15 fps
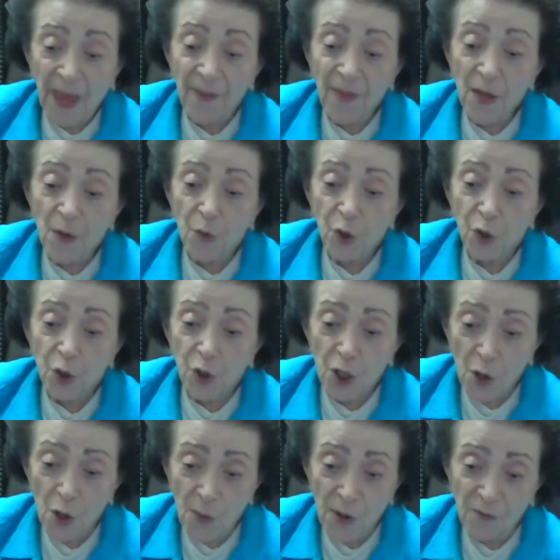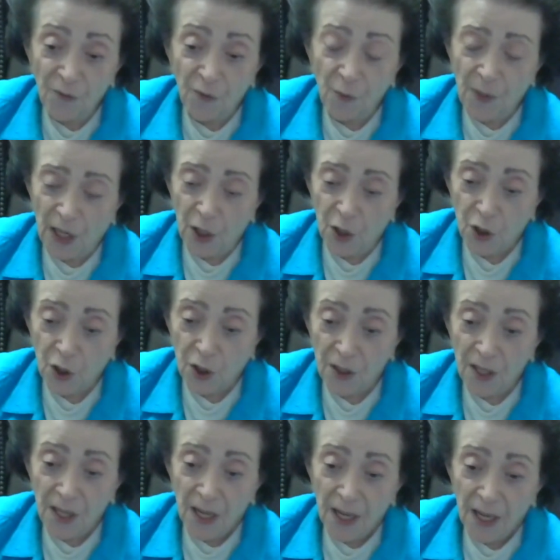And there was no
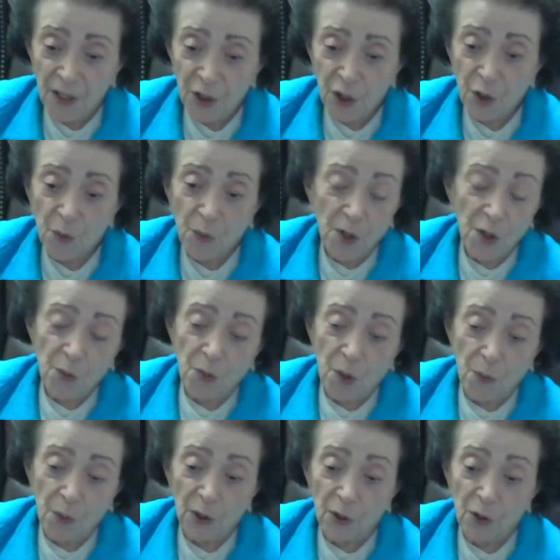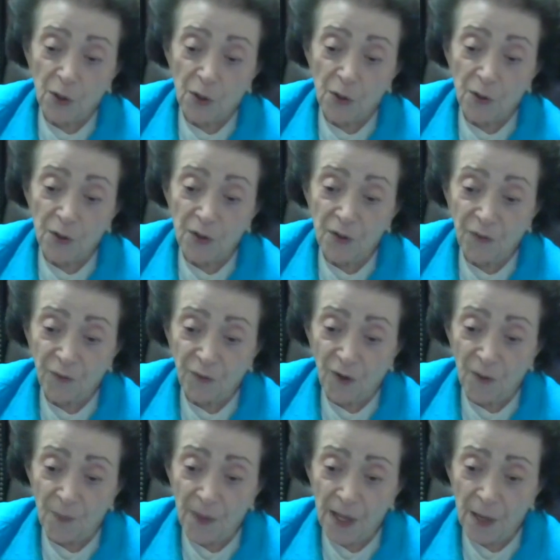information as to whether what we learned
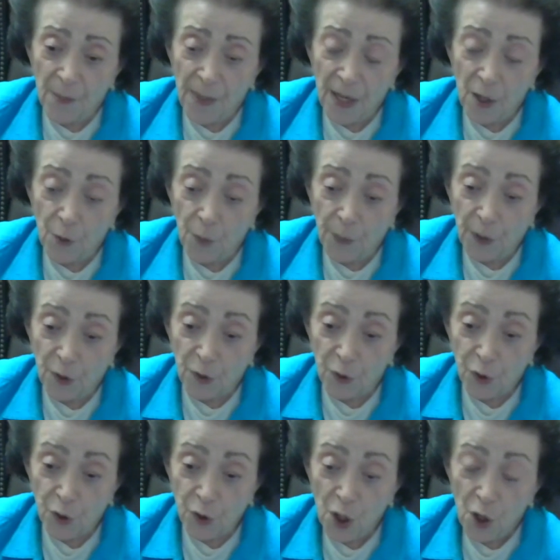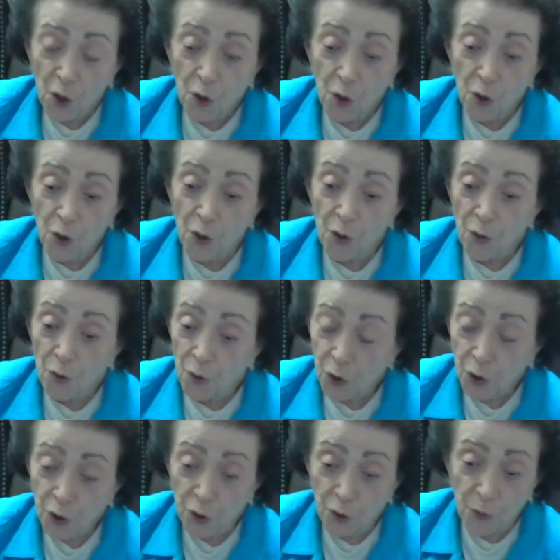from their male peers could or
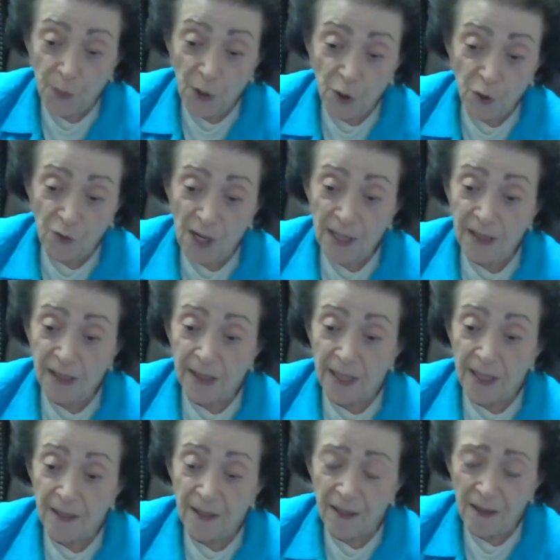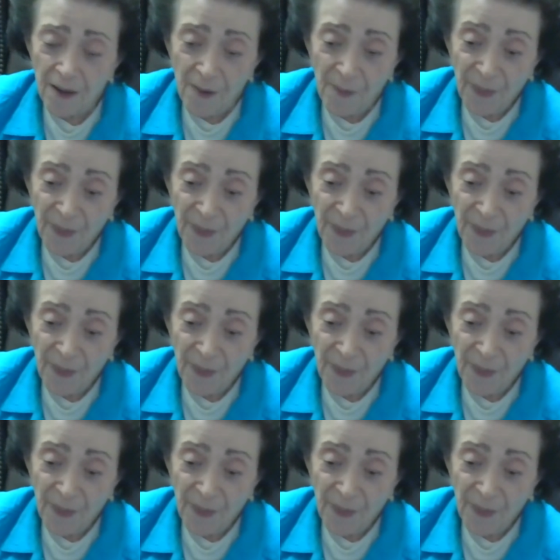should be translated.